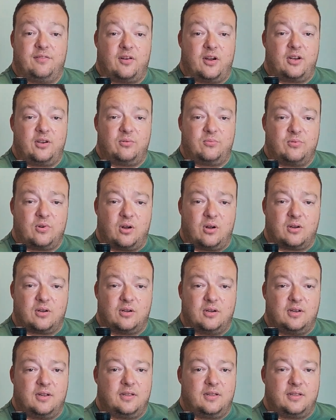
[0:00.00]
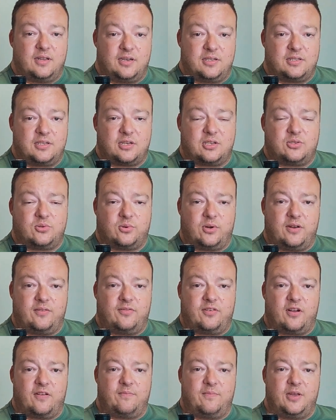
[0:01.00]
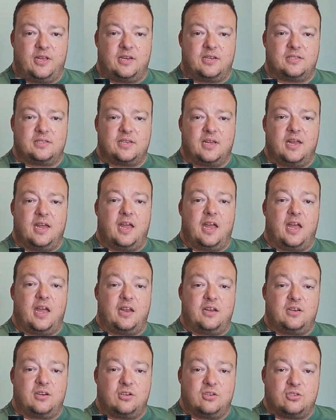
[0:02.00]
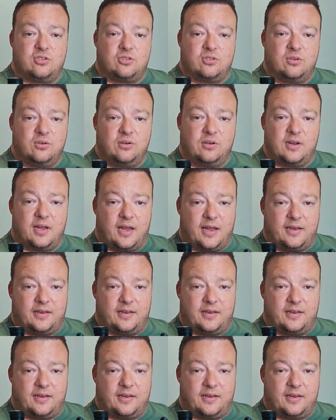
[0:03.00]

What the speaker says: find a rock that is at 25 meters and shoot